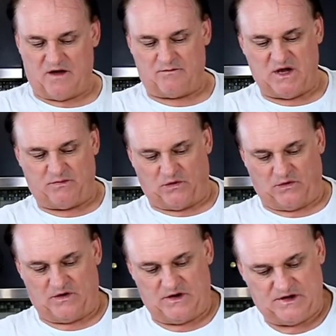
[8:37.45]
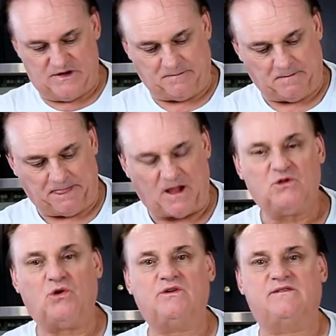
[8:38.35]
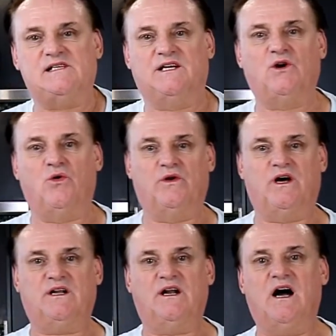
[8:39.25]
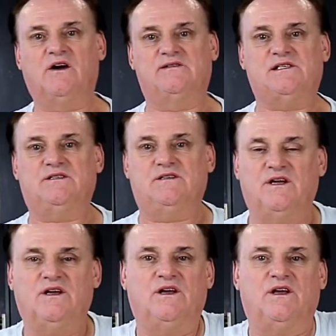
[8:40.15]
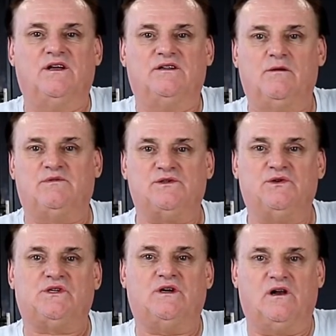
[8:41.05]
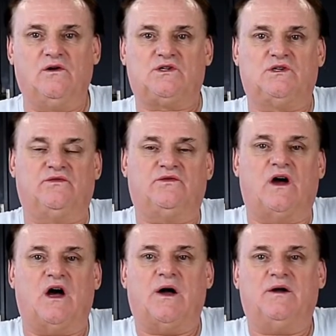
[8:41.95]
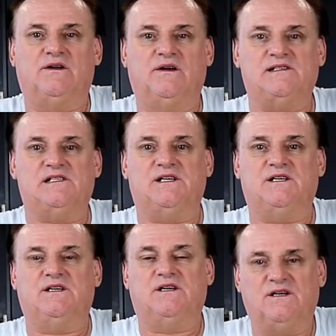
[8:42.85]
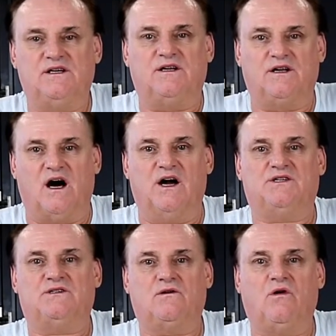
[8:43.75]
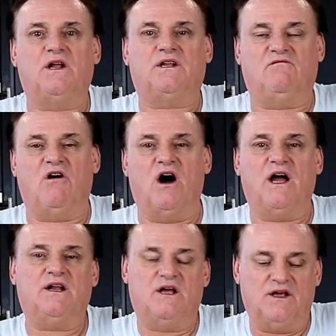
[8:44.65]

people don't really know that in Hungary they're producing lots of really nice quality wine,